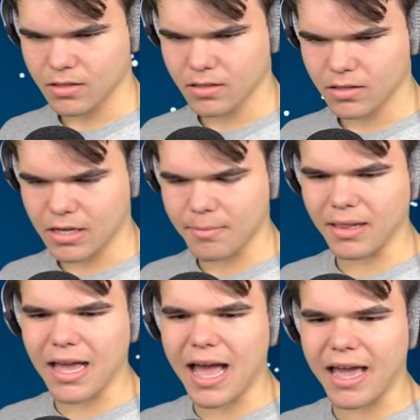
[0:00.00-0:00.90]
Gosh, Josh, I'm
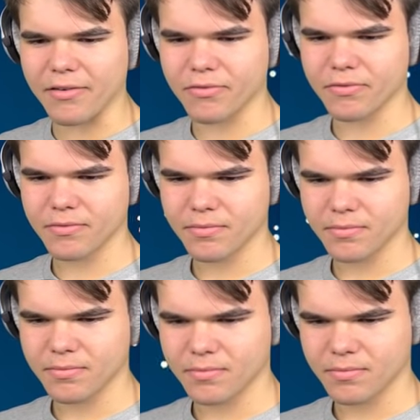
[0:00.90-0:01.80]
alive. Listen, Josh!
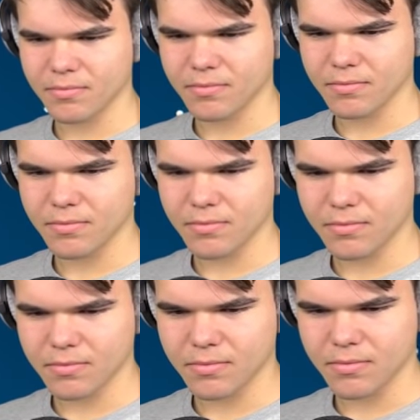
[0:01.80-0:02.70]
All
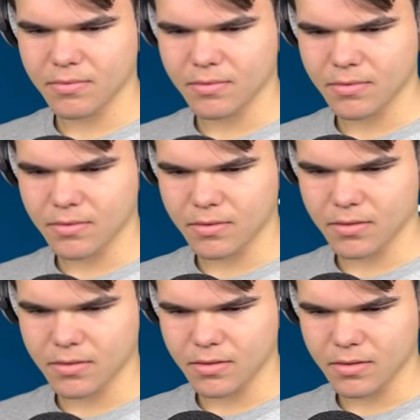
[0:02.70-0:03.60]
platforms
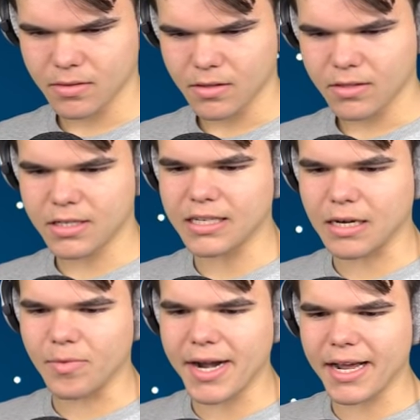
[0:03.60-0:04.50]
shall die. Josh,
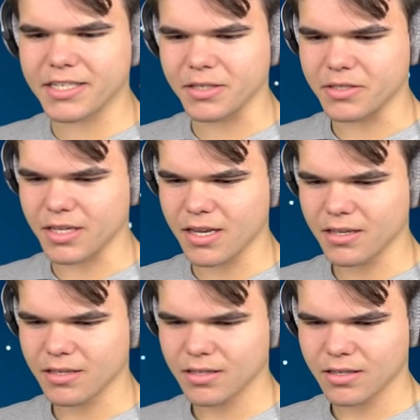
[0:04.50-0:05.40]
I'm right next to you, see?
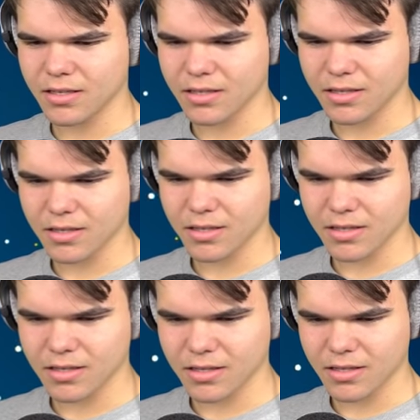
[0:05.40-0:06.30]

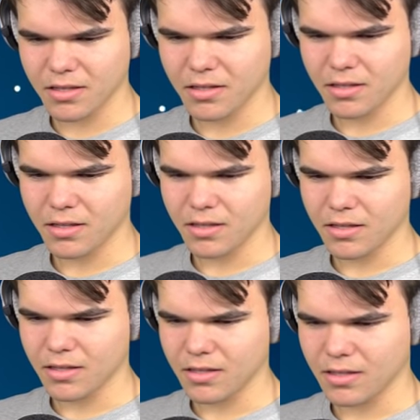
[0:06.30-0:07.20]
No,
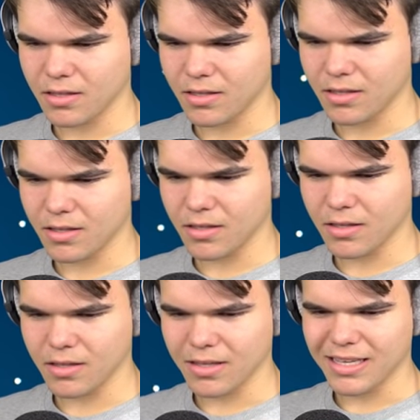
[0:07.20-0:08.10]
don't be silly. What
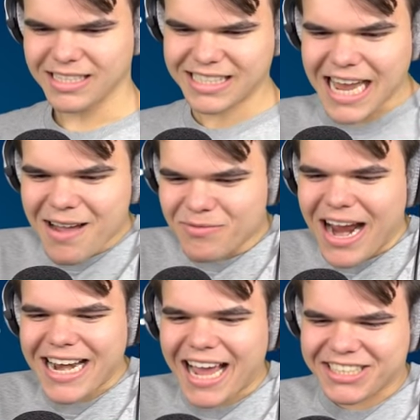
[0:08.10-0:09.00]
the? See, I'm
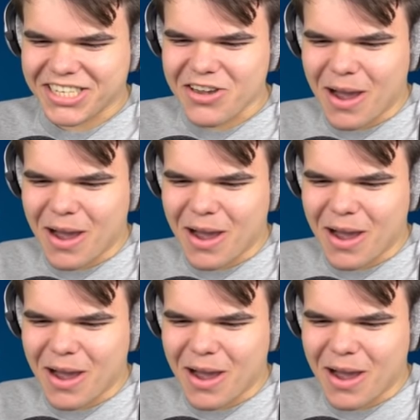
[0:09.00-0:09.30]
right next to you.